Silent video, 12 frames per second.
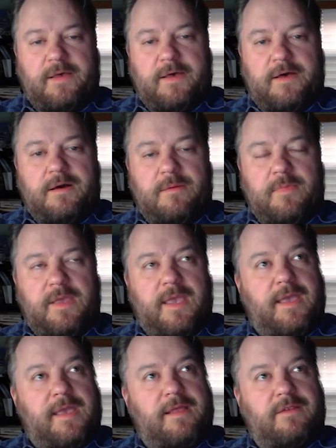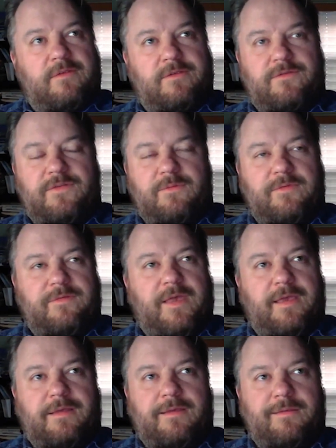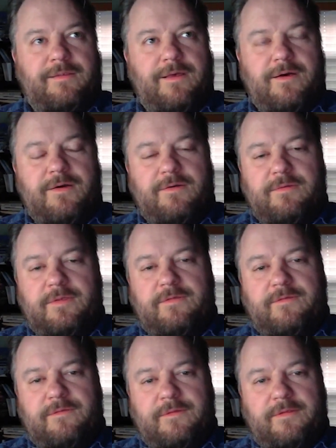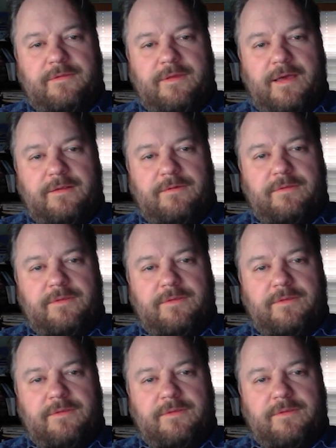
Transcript: Um, and she was like, "No, it's, it's I don't,